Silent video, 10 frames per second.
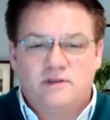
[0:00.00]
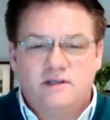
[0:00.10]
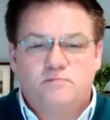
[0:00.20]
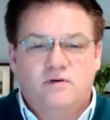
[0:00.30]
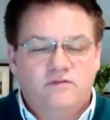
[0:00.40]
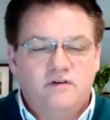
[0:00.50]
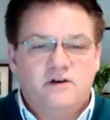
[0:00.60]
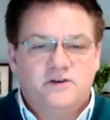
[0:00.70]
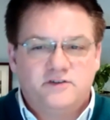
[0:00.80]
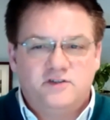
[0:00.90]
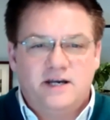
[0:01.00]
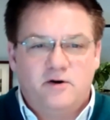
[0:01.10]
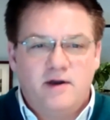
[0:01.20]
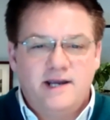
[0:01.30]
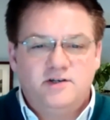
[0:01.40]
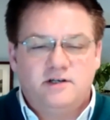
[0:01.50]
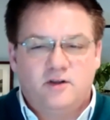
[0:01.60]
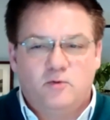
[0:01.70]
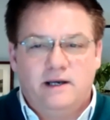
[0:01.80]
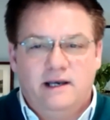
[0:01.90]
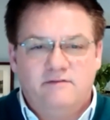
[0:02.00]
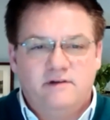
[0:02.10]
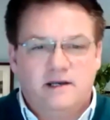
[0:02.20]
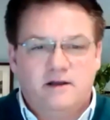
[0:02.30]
with this perverse generation that we live in